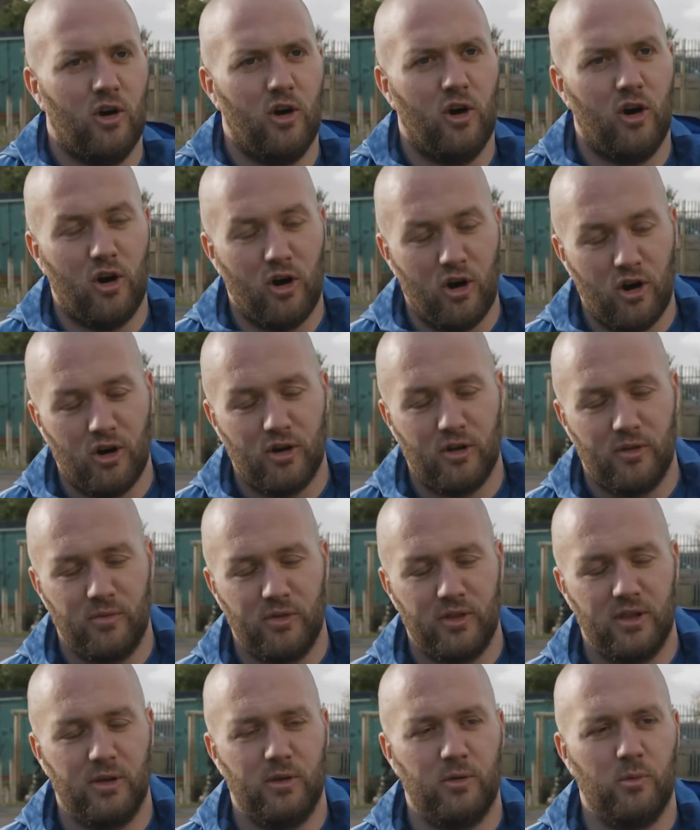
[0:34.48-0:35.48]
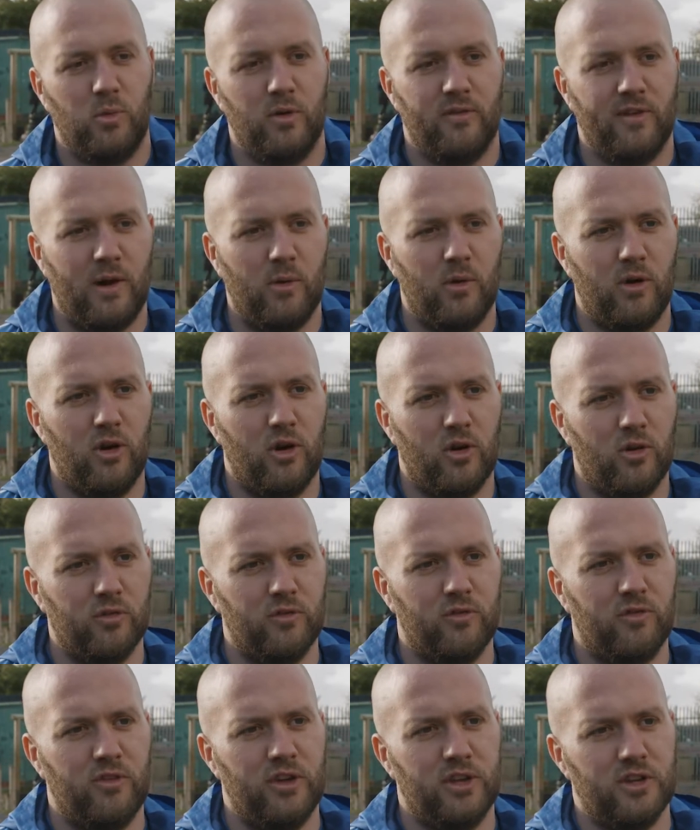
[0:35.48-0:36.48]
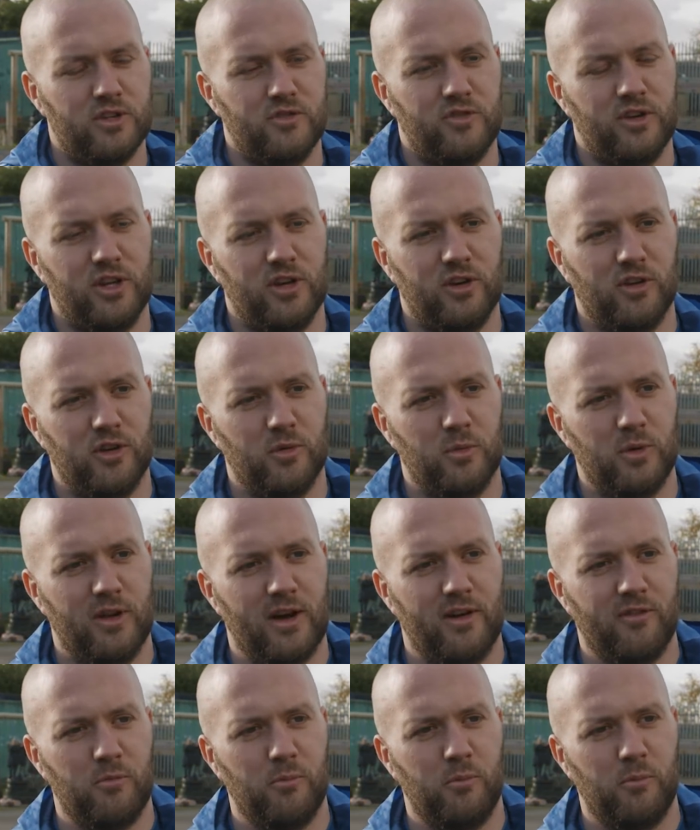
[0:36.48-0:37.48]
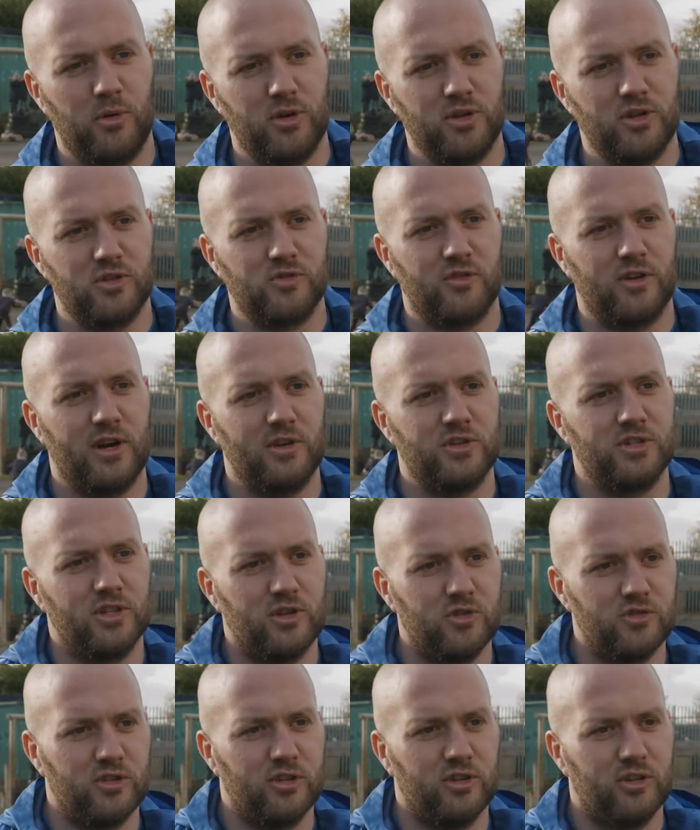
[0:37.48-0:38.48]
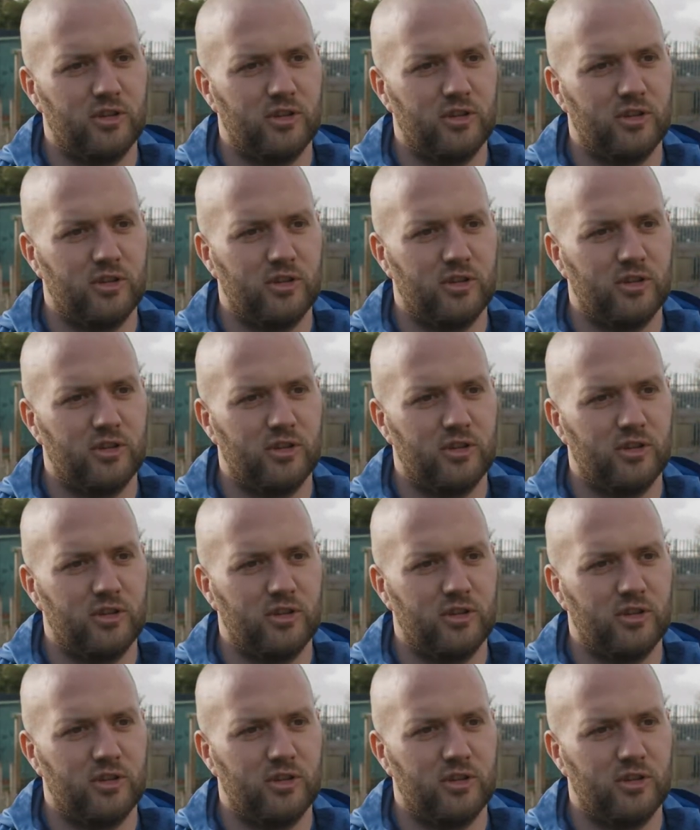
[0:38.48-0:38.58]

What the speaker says: or with our own fitness video that we have produced for our children.